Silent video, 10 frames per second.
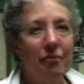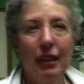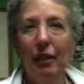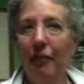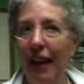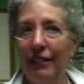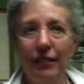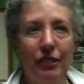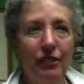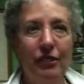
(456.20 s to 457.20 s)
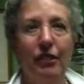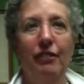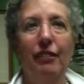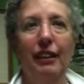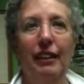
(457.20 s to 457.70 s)
a master's
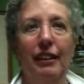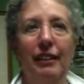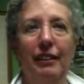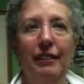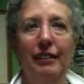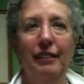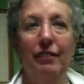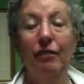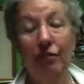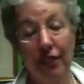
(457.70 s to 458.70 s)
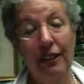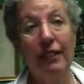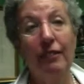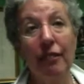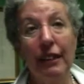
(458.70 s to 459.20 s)
degree
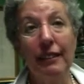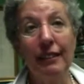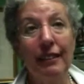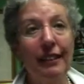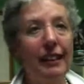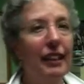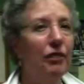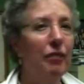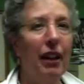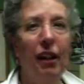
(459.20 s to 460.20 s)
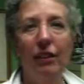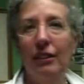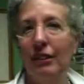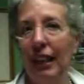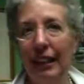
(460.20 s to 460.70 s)
fairly recently that gives me all the
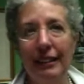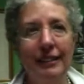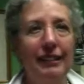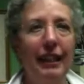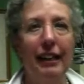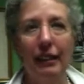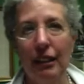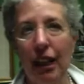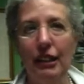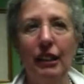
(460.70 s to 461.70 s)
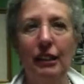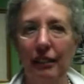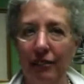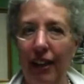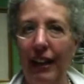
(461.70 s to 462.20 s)
latest technological
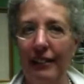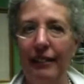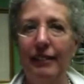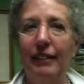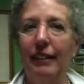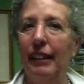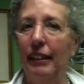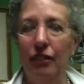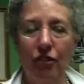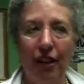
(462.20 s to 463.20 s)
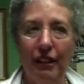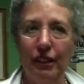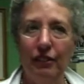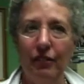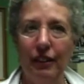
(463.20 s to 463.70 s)
advances in the
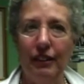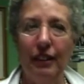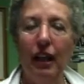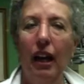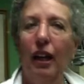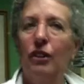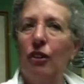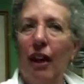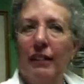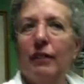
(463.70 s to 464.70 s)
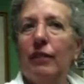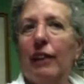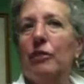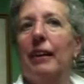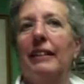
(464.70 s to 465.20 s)
construction field. So I
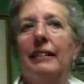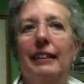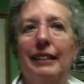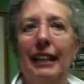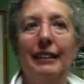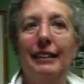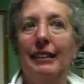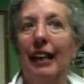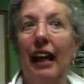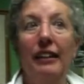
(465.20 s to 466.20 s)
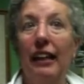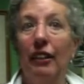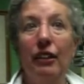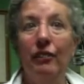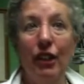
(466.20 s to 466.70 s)
sometimes make suggestions and they
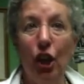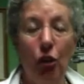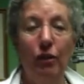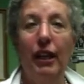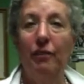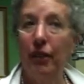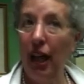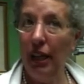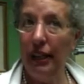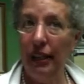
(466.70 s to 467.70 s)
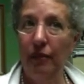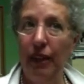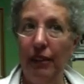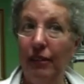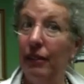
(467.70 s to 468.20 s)
don't even know what I'm talking about.